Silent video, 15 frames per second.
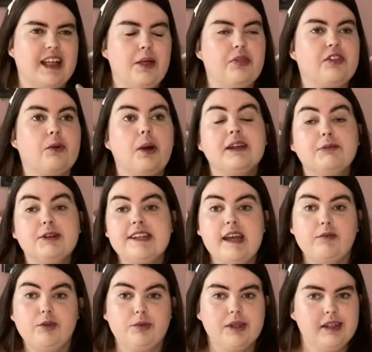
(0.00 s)
So I would
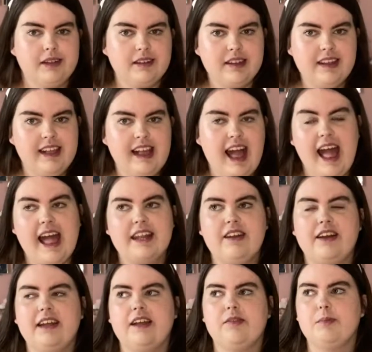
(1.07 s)
never read at
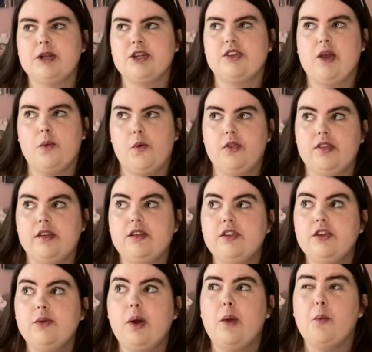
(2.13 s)
night as much as I wanted
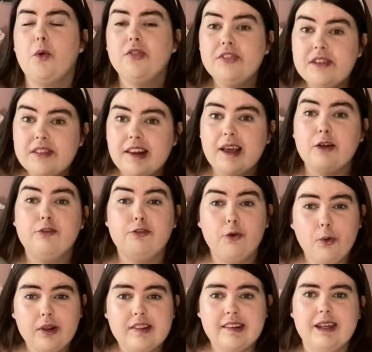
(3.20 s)
to. I wanted to like
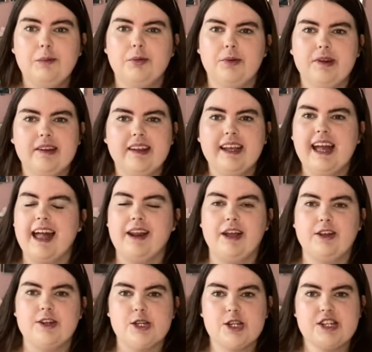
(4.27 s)
fall asleep reading and I
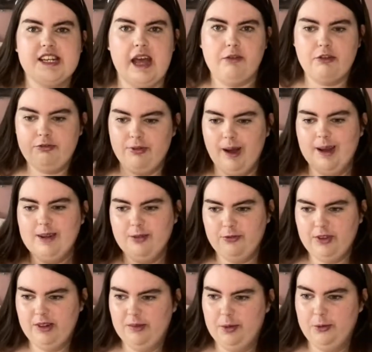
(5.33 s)
could just never find a
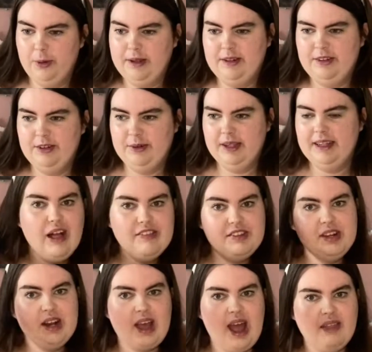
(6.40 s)
feasible way to do it
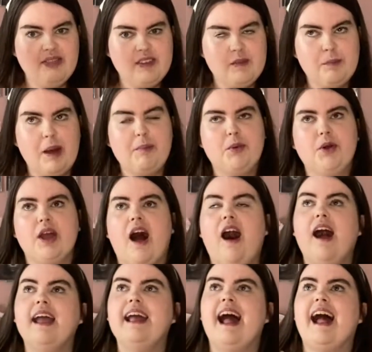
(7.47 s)
until I had this bad boy.
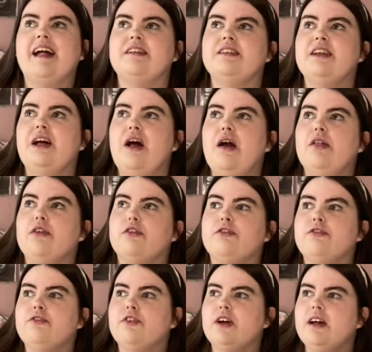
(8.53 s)
I had the
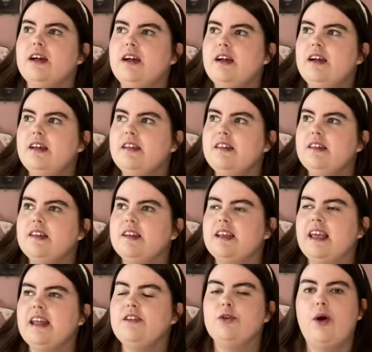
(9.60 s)
first
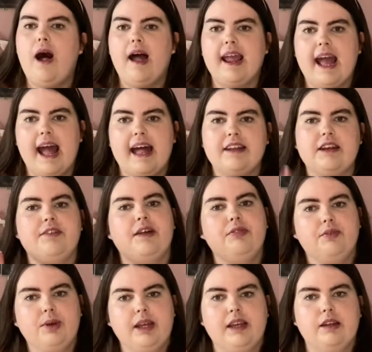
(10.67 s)
Kindle I've had
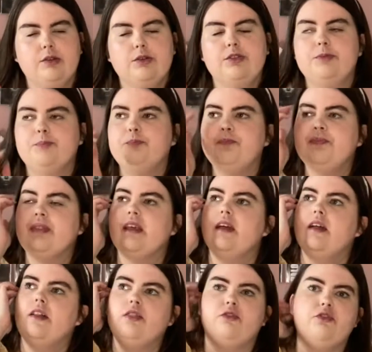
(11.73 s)
3 Kindles.
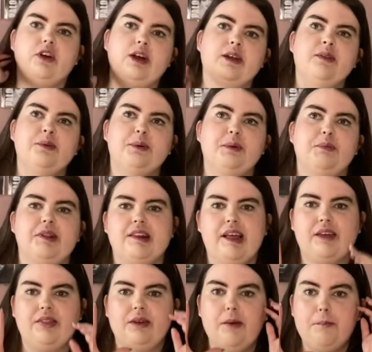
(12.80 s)
The first one was
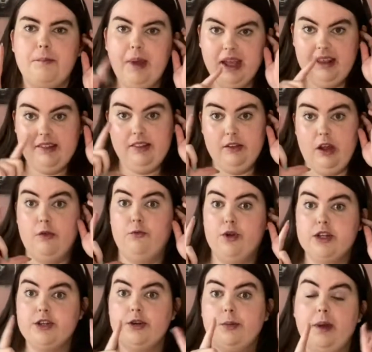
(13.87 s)
like the
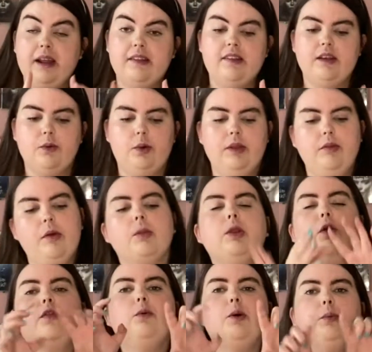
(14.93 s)
original basic one, not
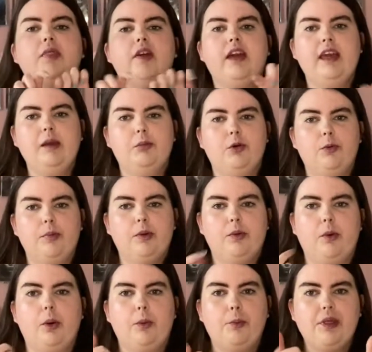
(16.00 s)
the one with the keyboard, but the
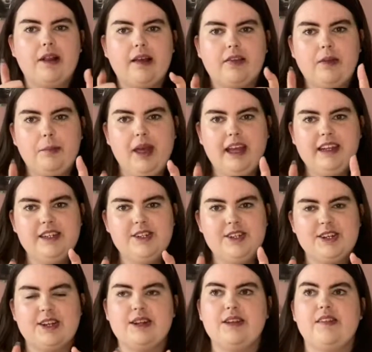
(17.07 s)
one with like the page
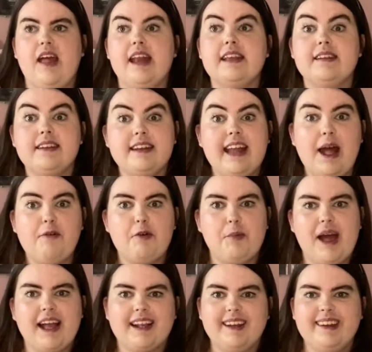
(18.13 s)
turners, and it didn't have a
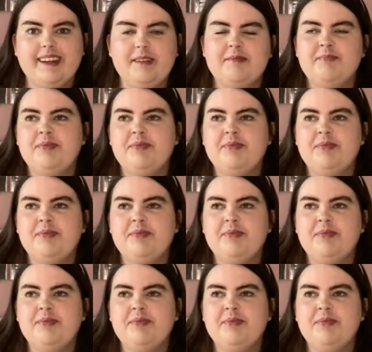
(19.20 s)
backlight.